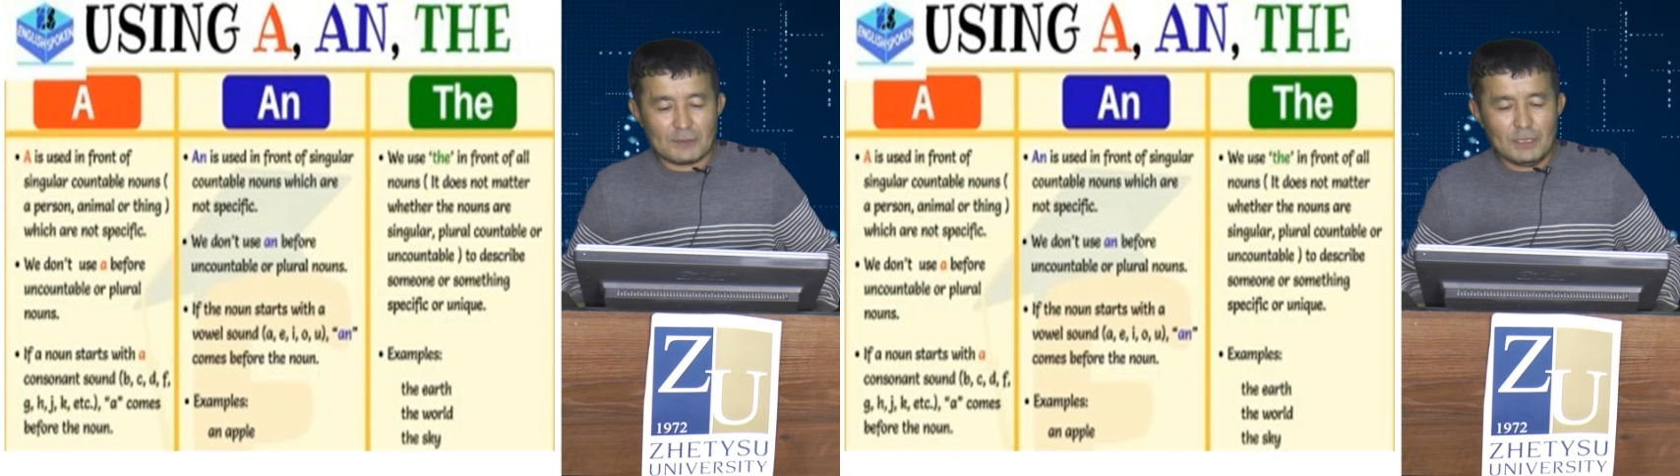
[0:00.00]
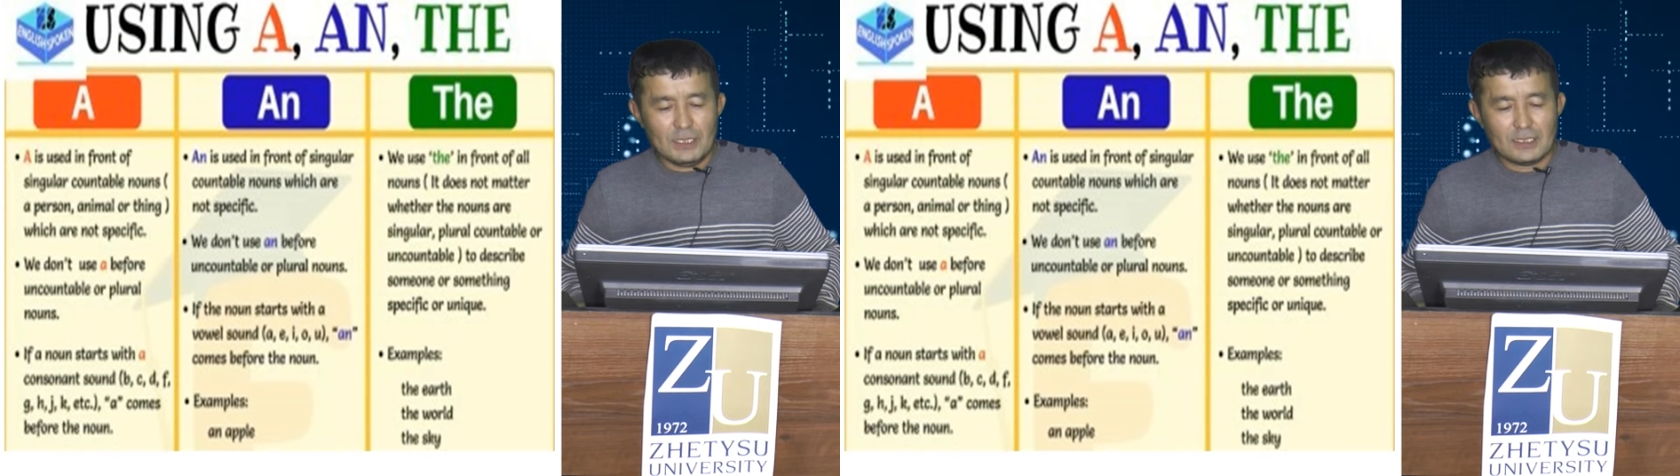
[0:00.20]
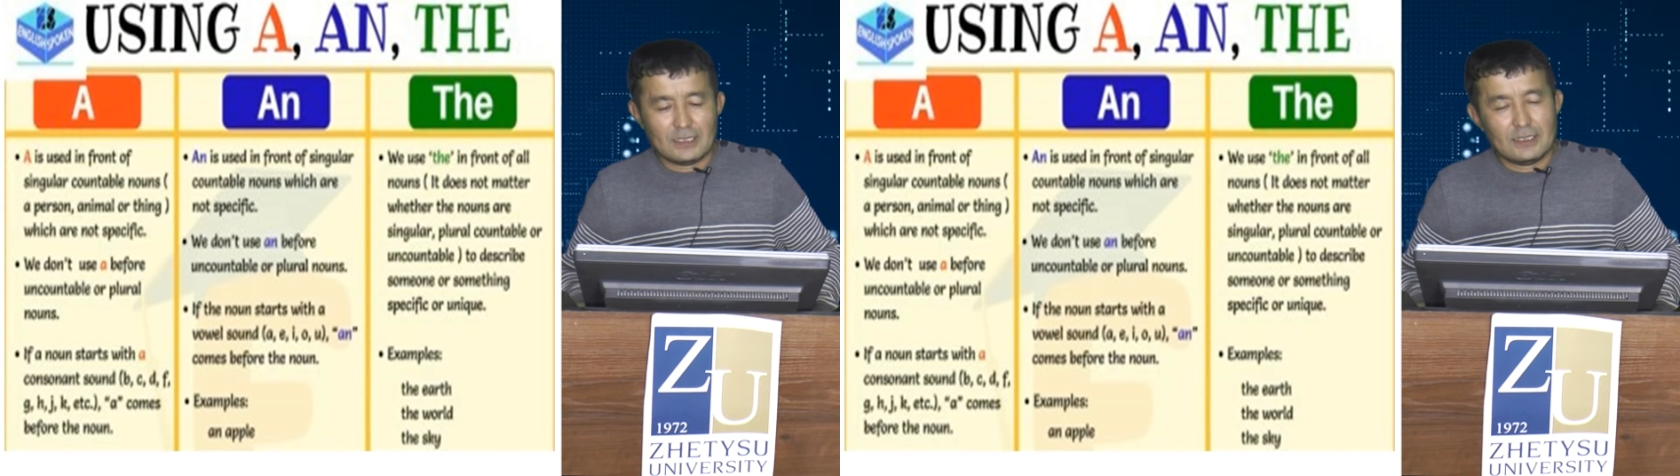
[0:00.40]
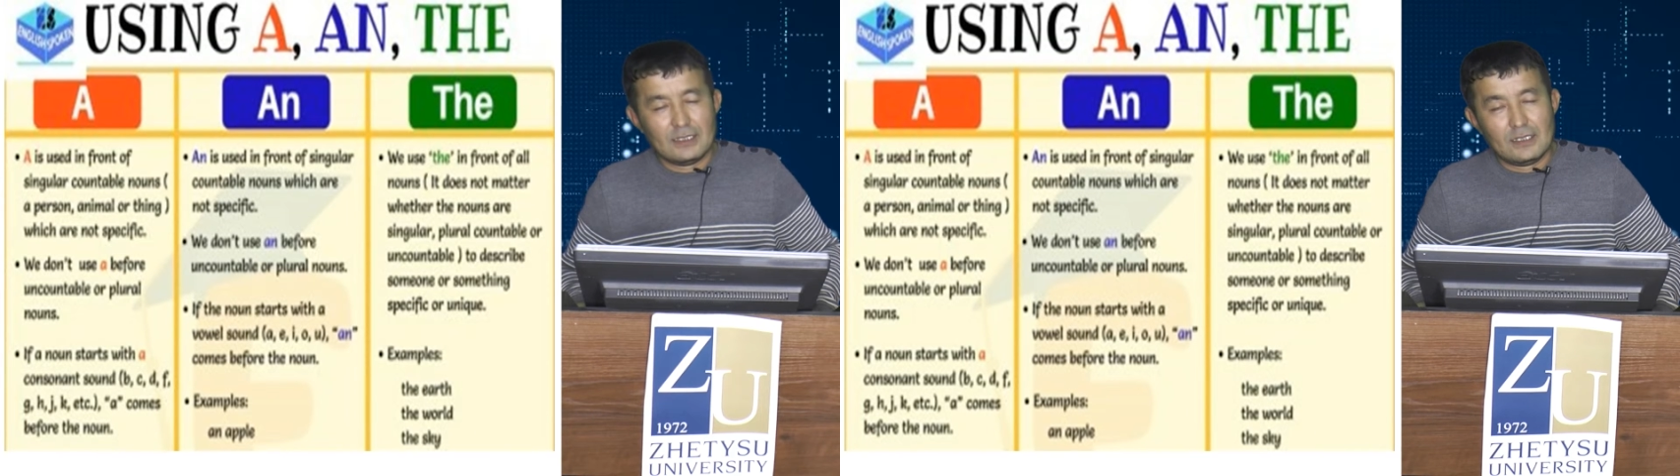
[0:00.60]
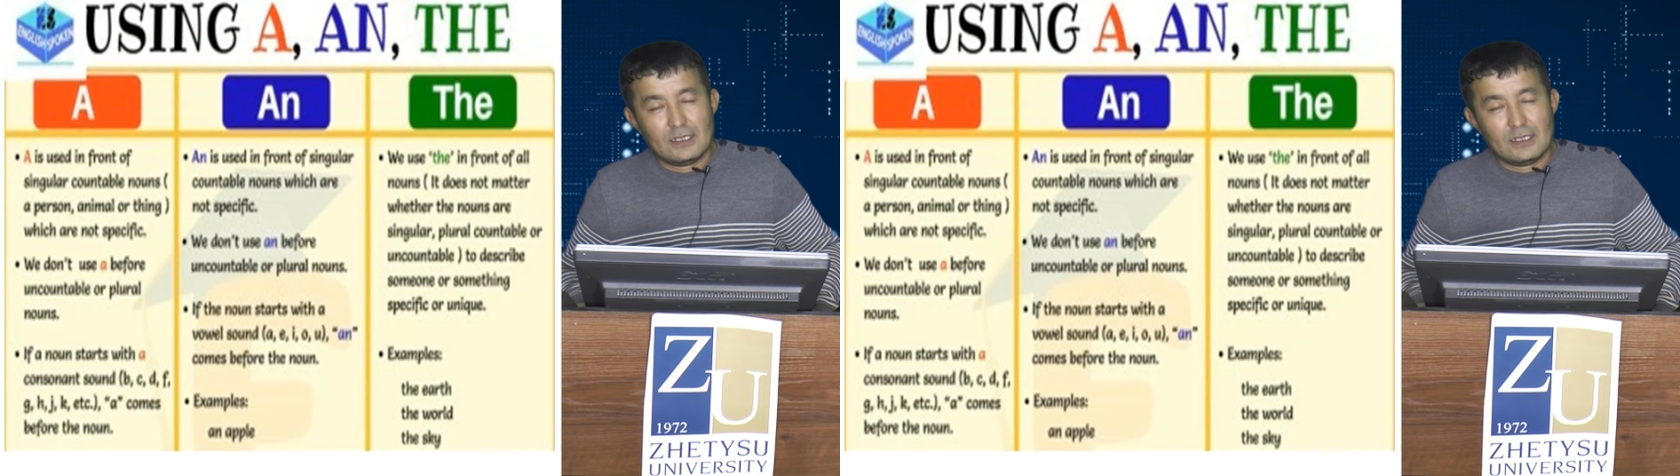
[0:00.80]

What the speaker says: For example,